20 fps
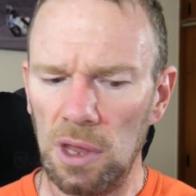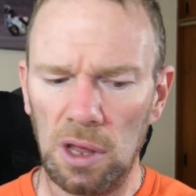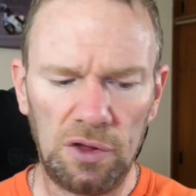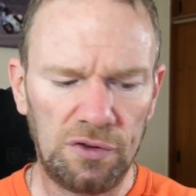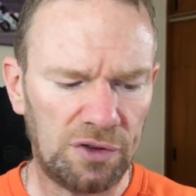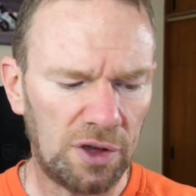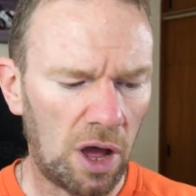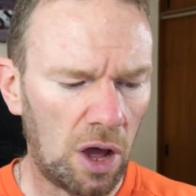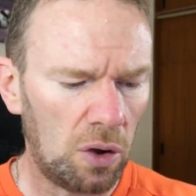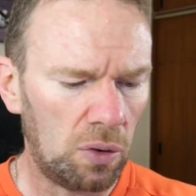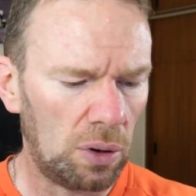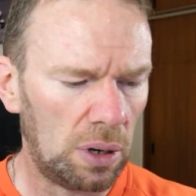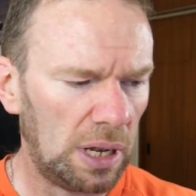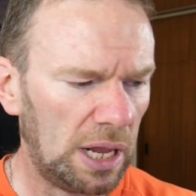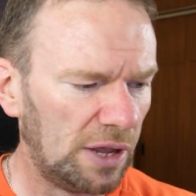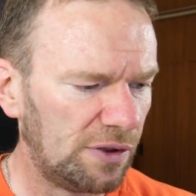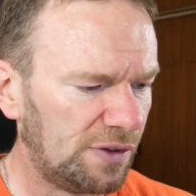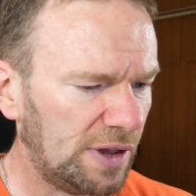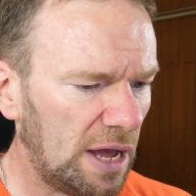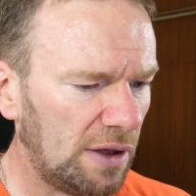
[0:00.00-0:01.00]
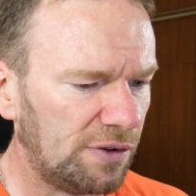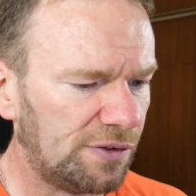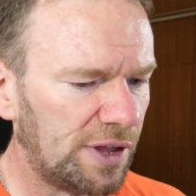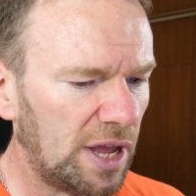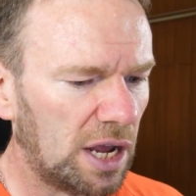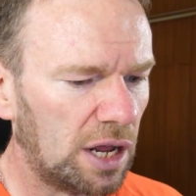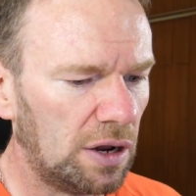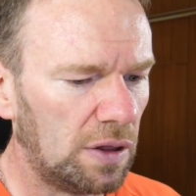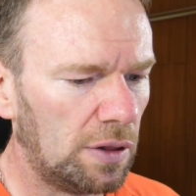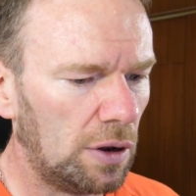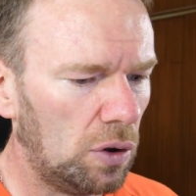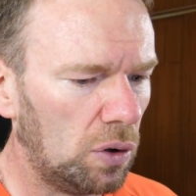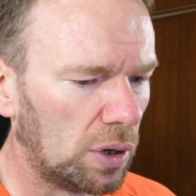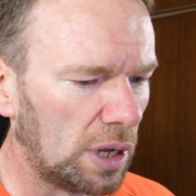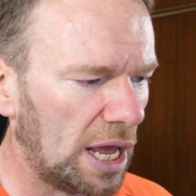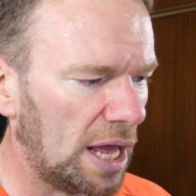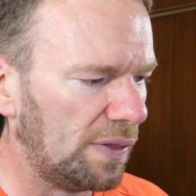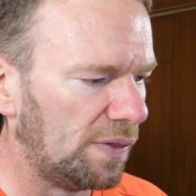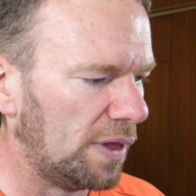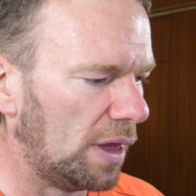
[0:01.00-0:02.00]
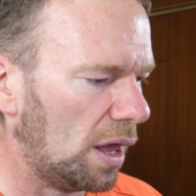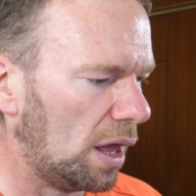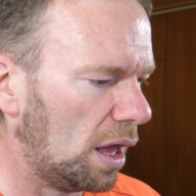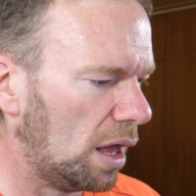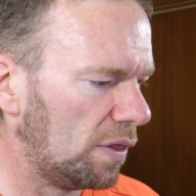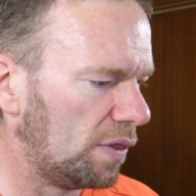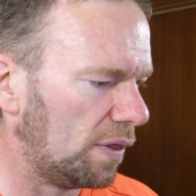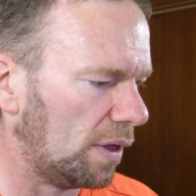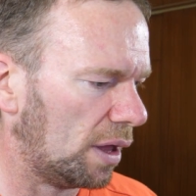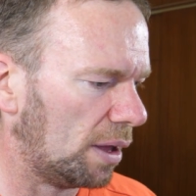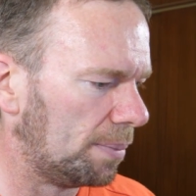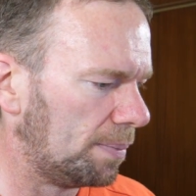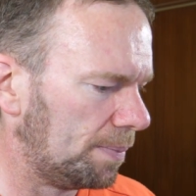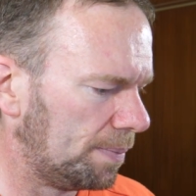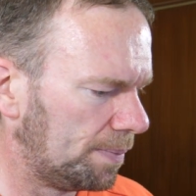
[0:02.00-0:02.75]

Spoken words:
So let's now just take another look at the other